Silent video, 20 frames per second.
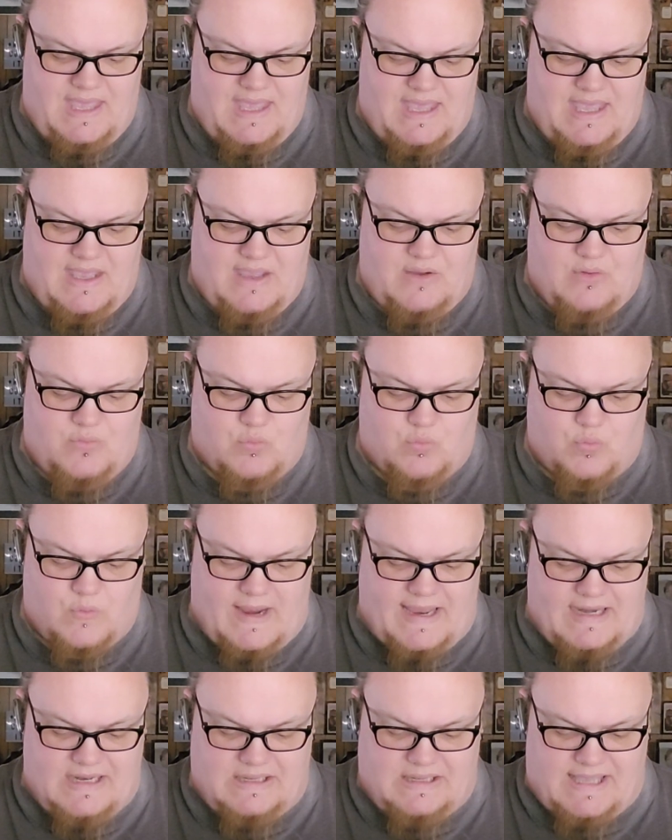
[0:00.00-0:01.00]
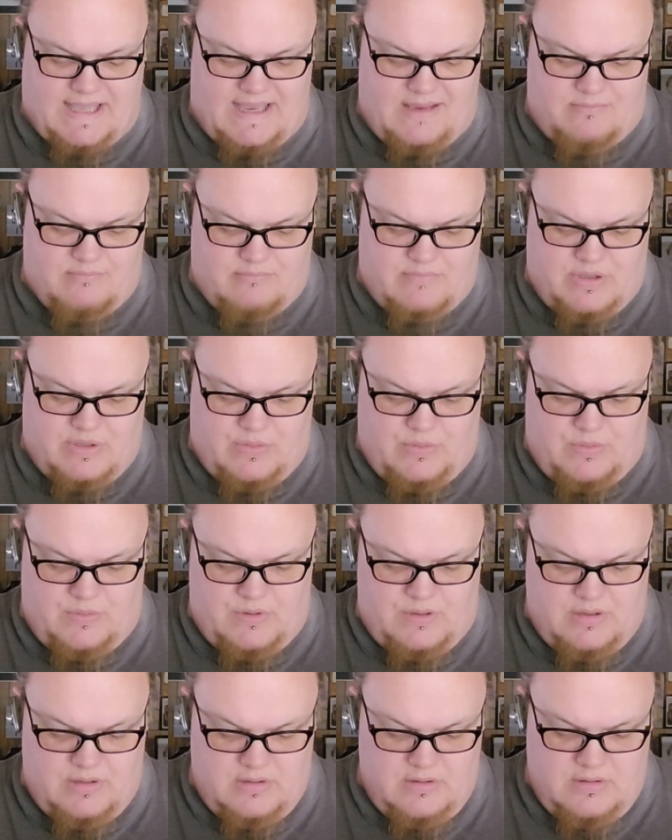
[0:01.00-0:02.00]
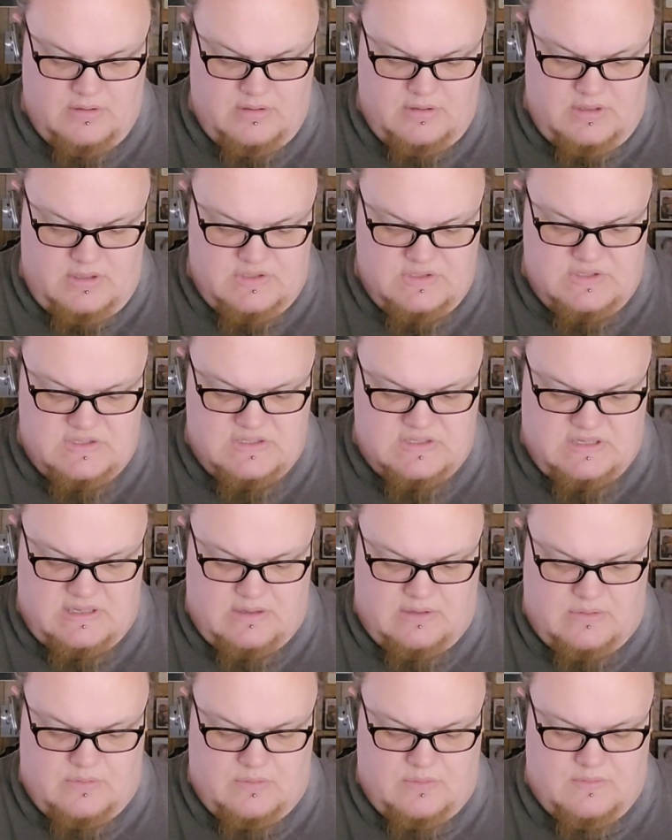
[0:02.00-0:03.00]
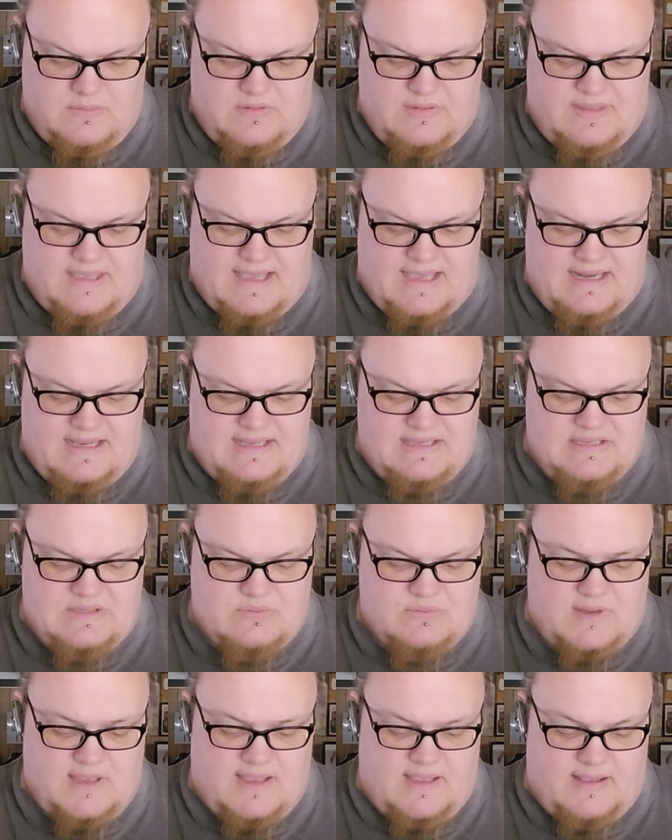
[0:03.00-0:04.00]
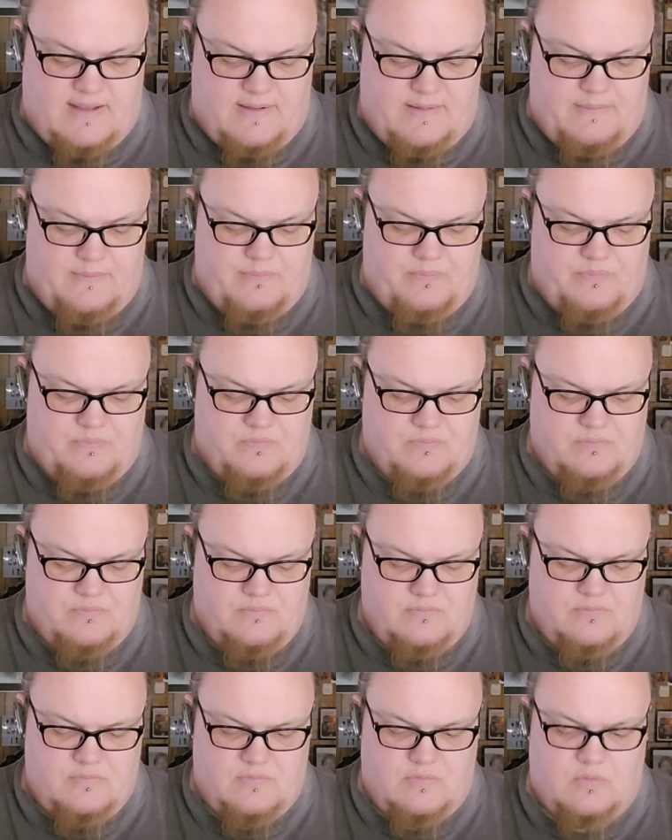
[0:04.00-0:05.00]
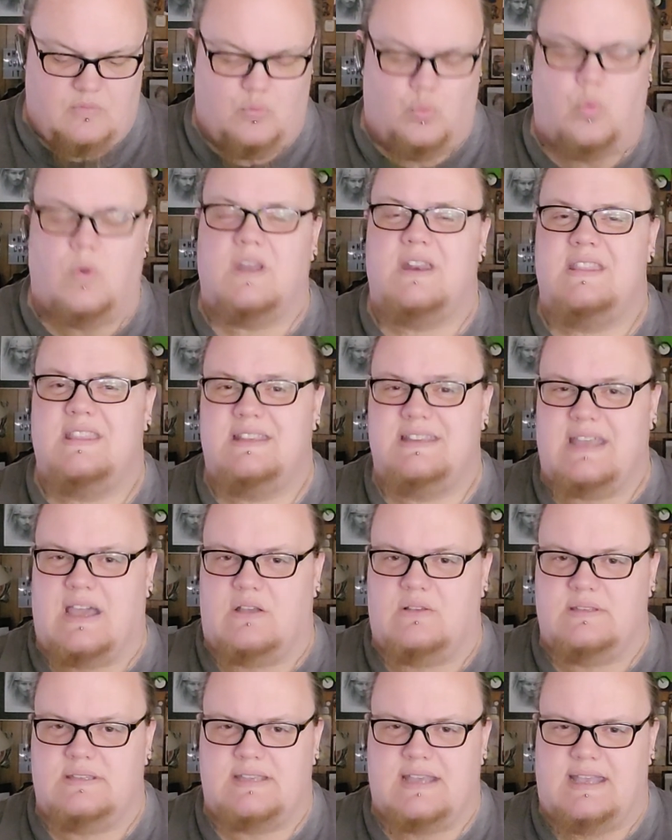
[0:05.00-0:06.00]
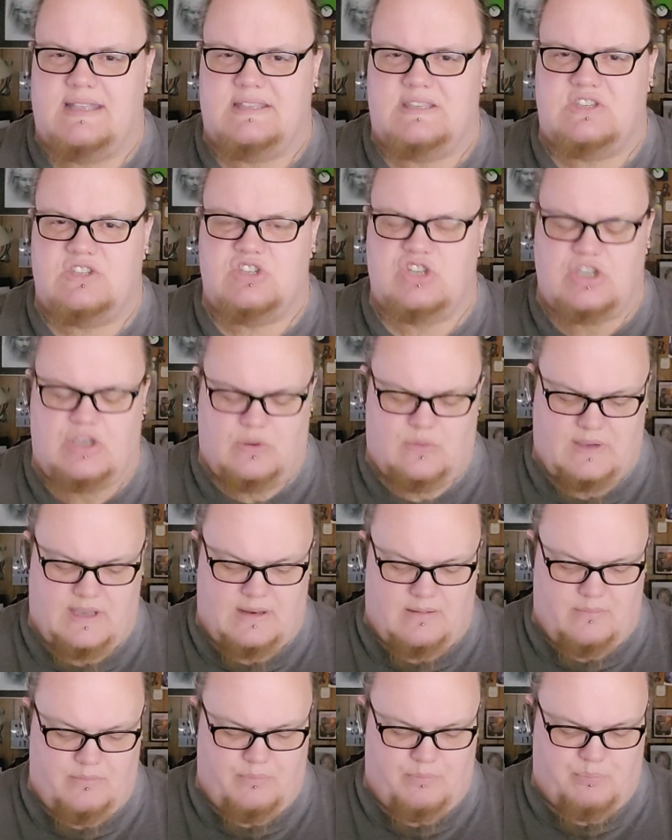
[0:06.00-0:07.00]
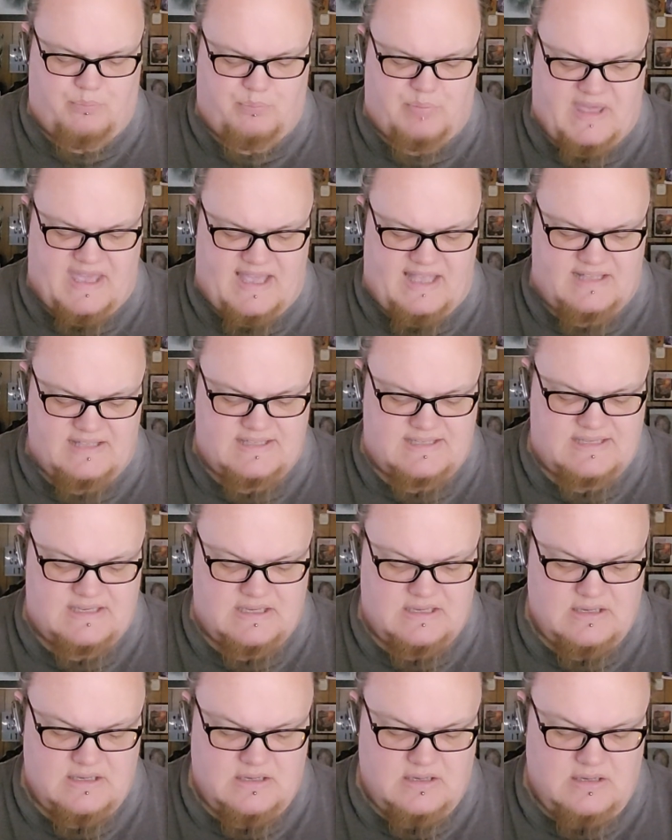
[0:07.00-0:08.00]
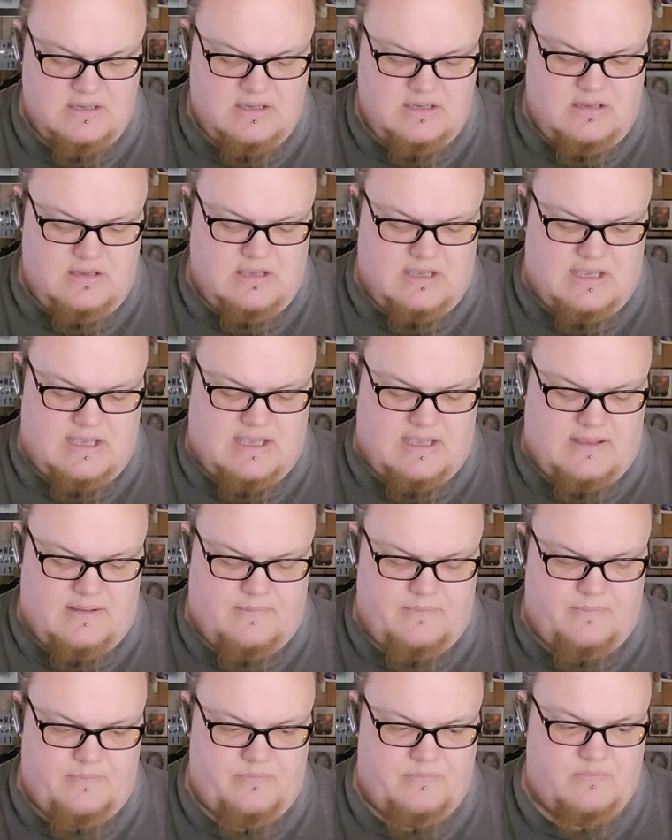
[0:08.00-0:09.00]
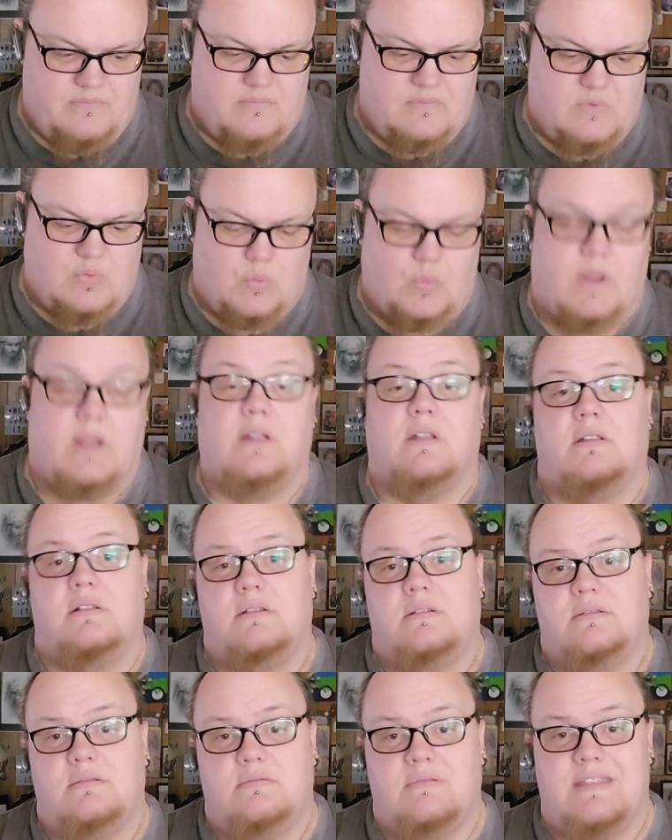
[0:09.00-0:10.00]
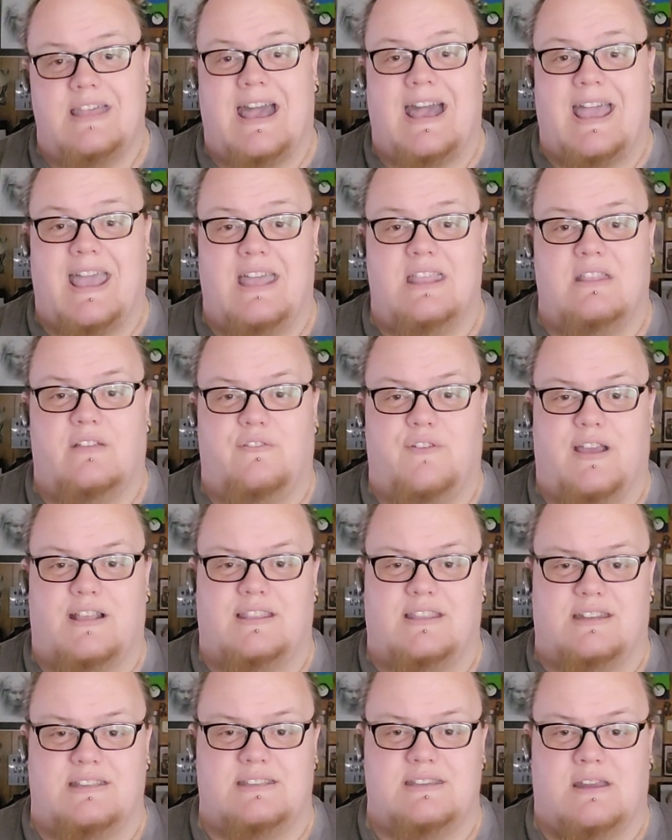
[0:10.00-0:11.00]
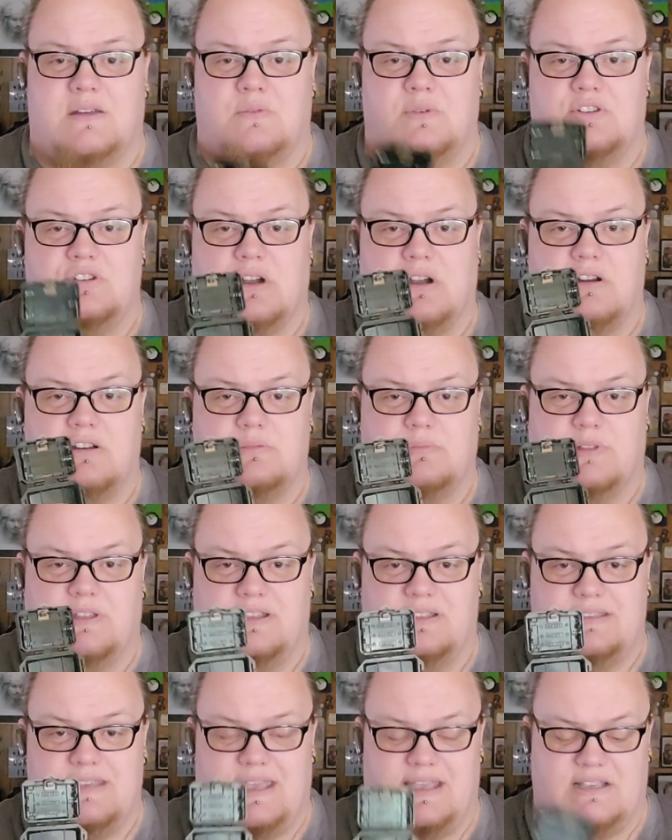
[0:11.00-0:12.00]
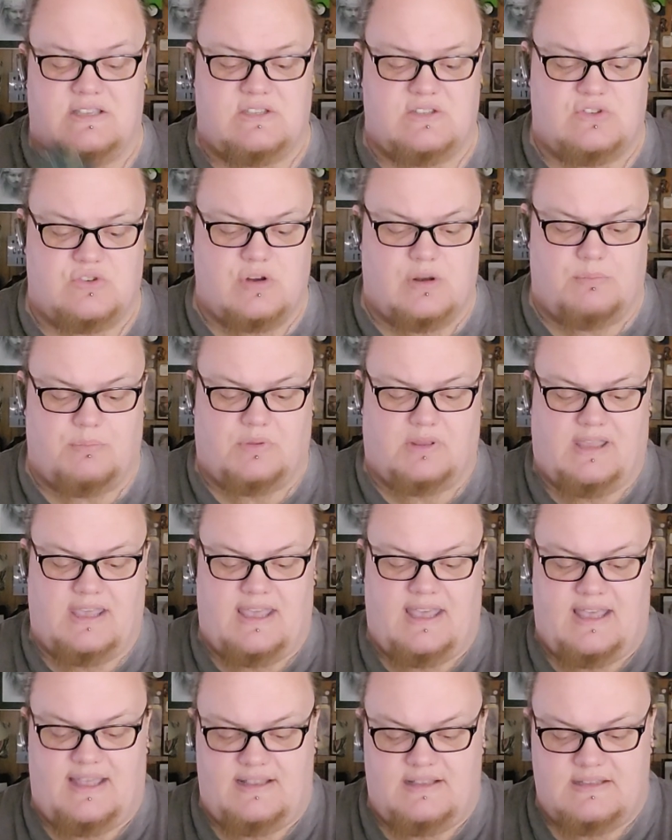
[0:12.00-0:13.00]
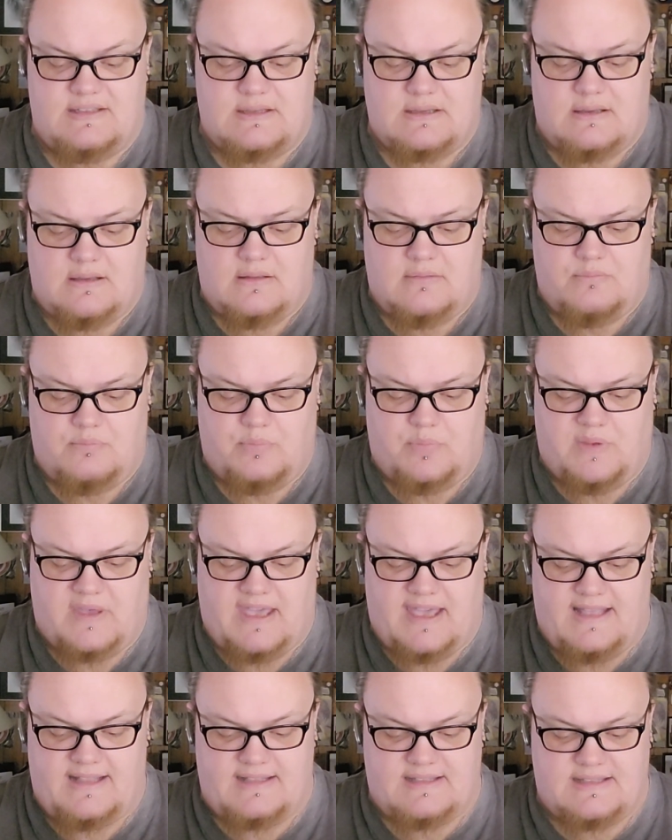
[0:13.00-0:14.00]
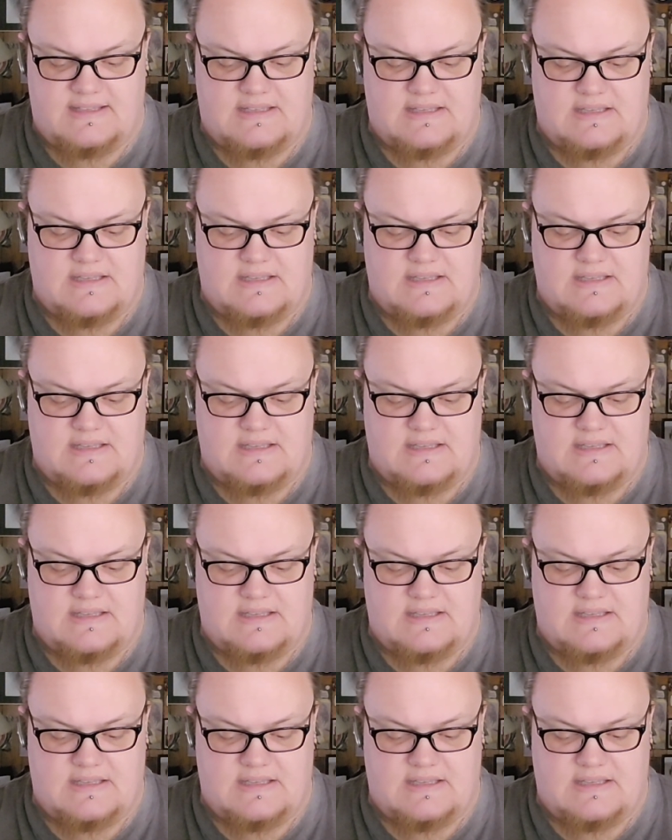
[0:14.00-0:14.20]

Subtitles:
a red light mode. So that is one of the downsides to it. But, well, that and the fact that it's not rechargeable, it takes AAAs. But,